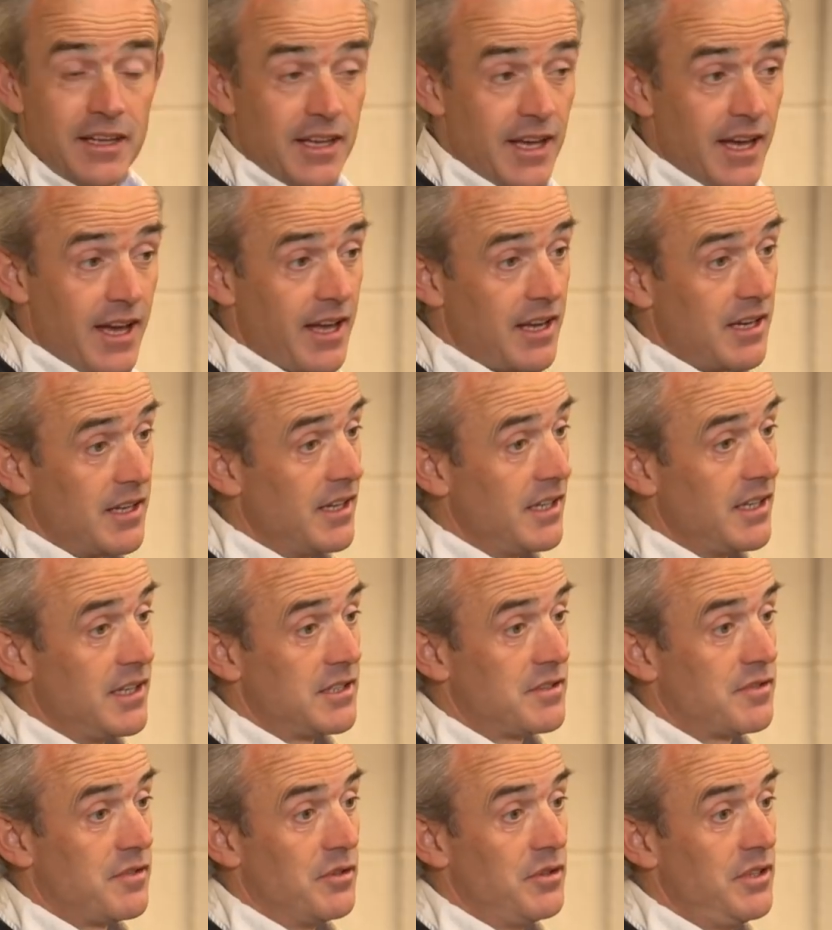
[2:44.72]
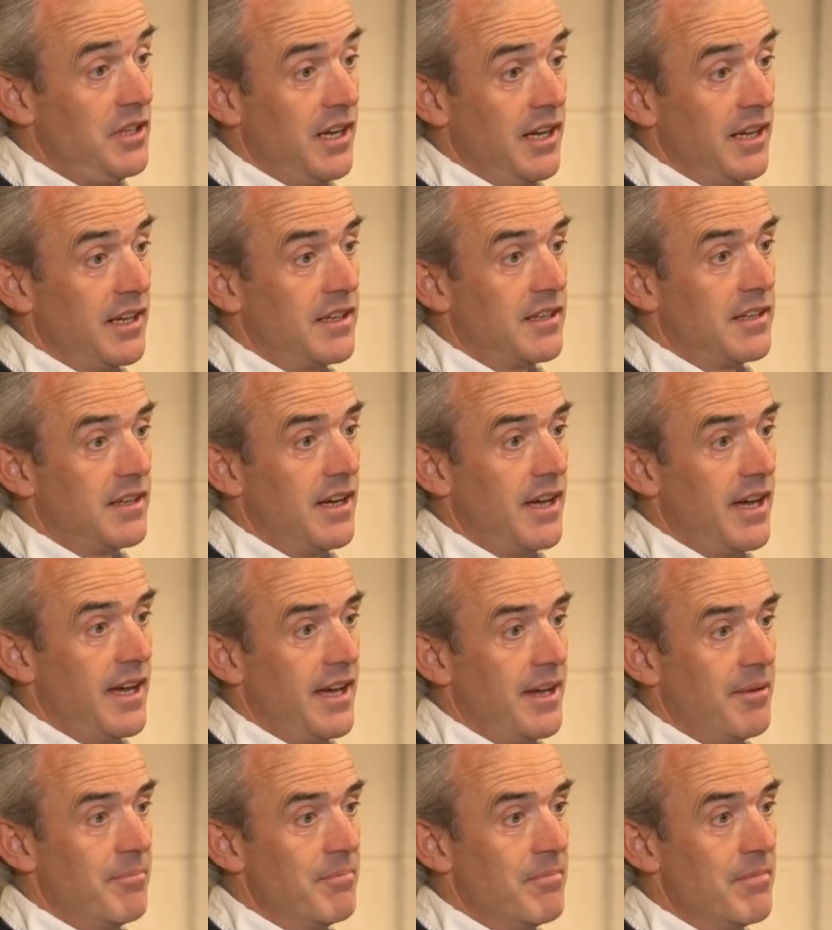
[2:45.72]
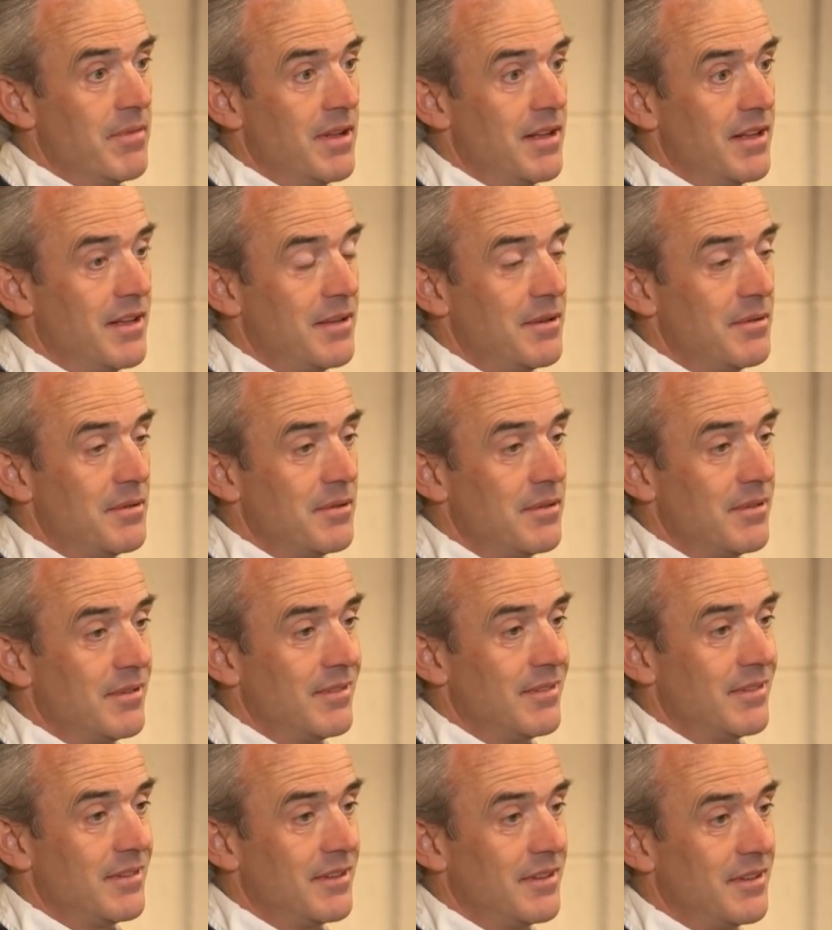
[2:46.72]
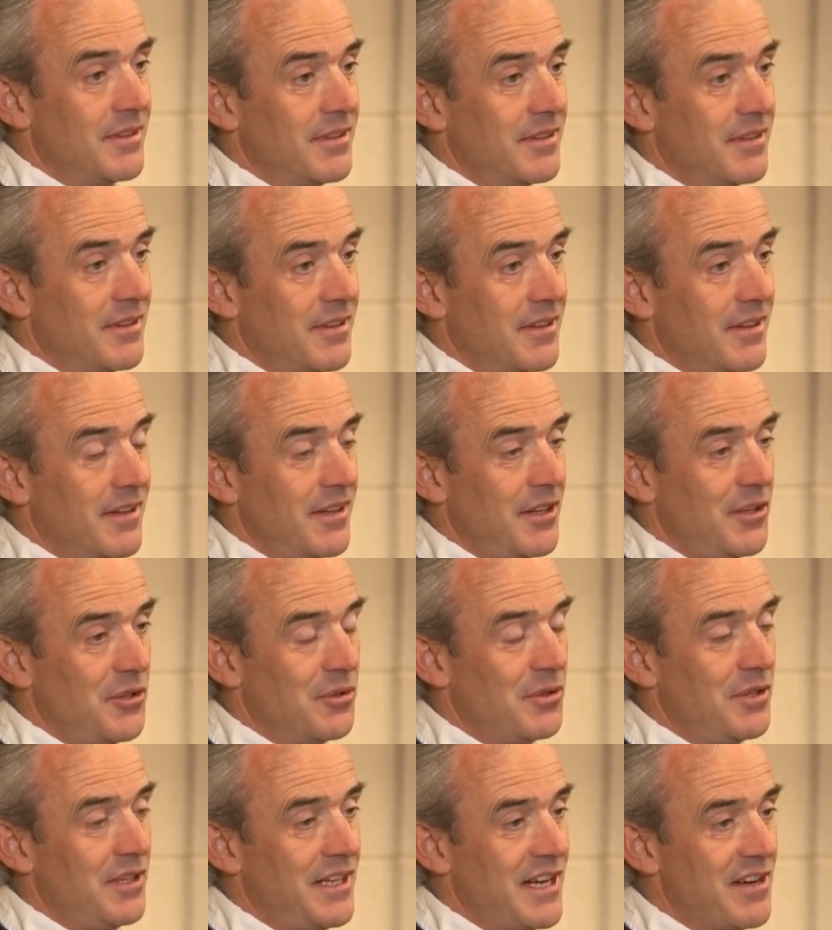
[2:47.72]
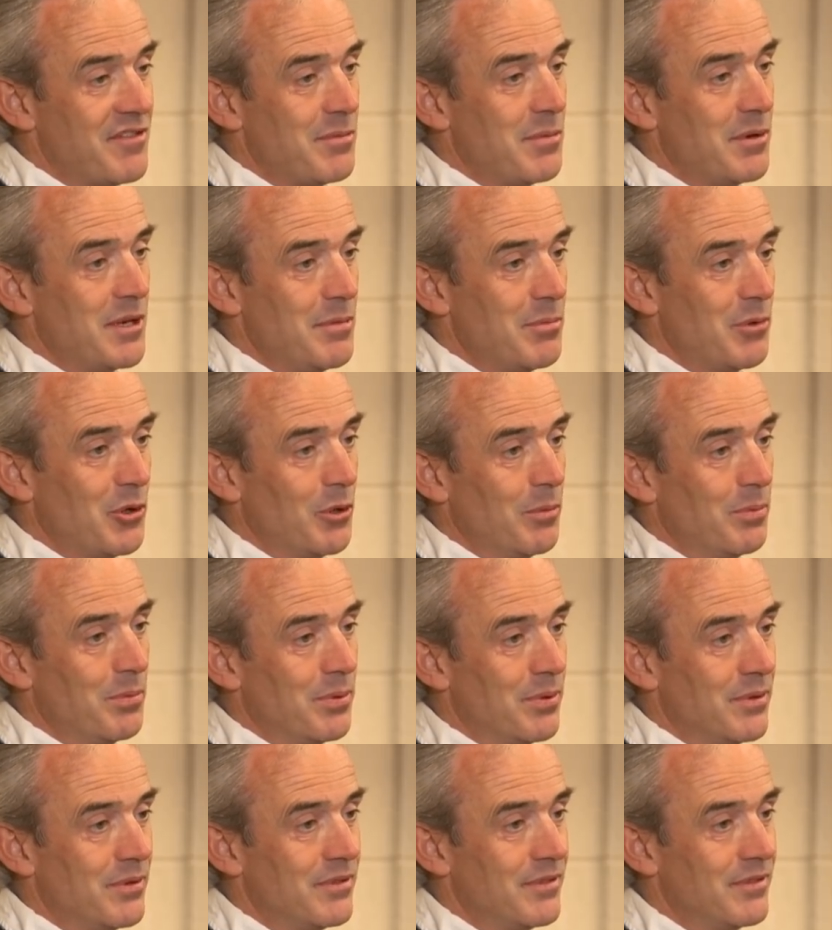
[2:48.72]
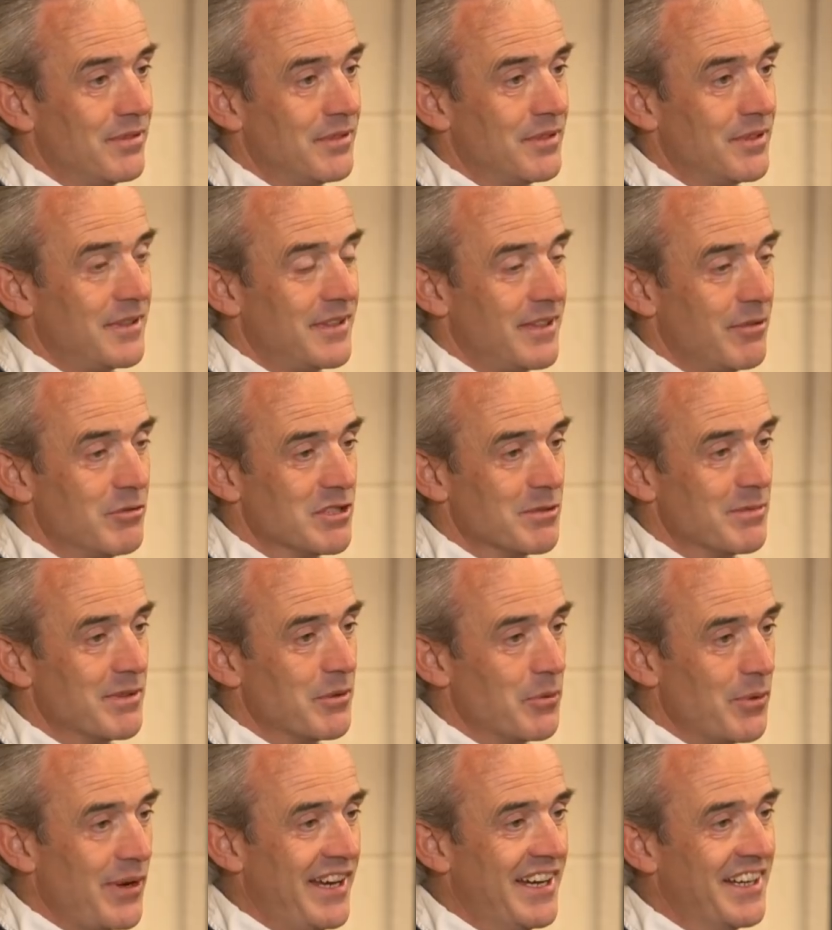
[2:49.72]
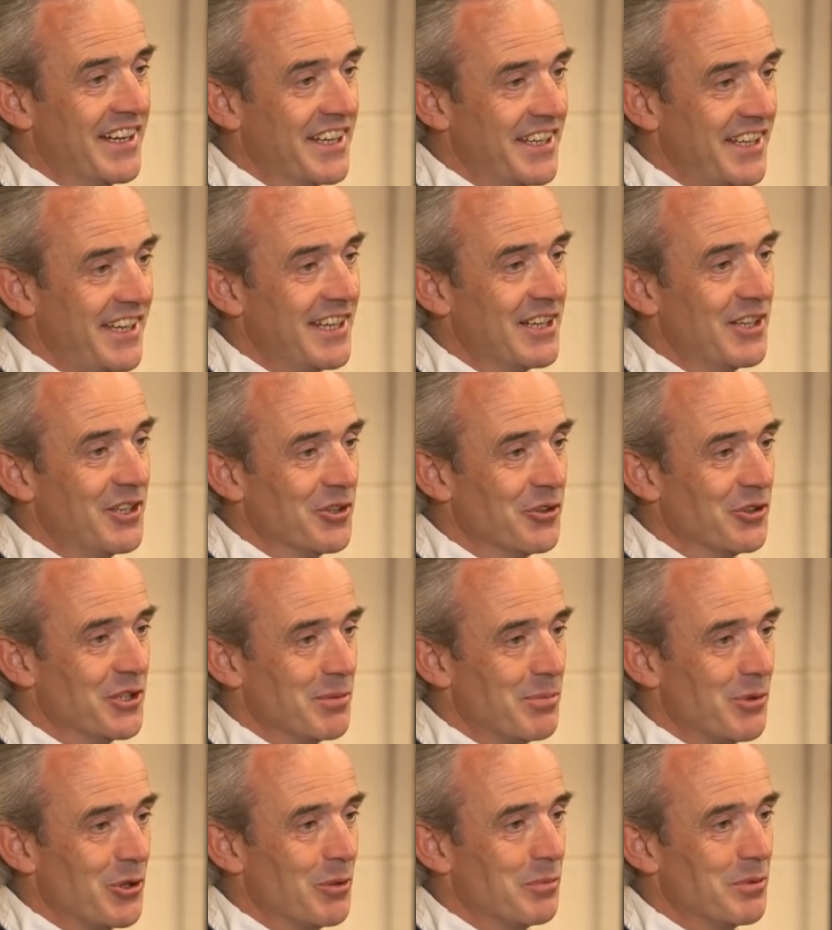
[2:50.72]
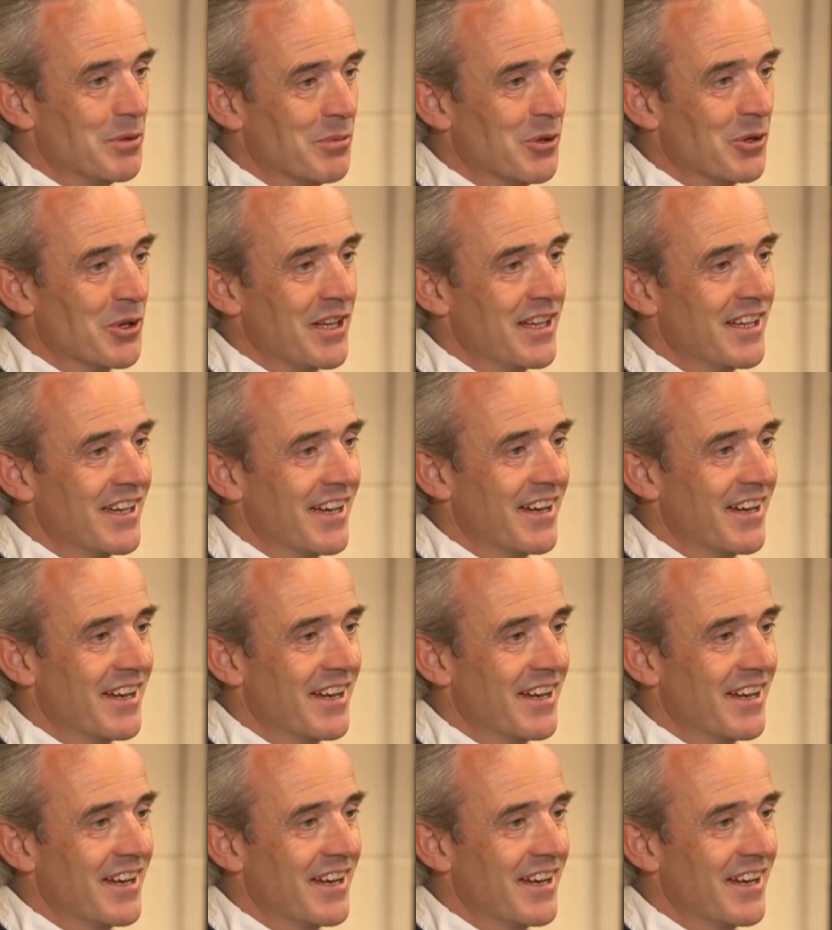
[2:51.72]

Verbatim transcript: Yeah, and it's funny, like, um, I don't think everybody put up, there was a bit of wheeling and dealing done to put up the money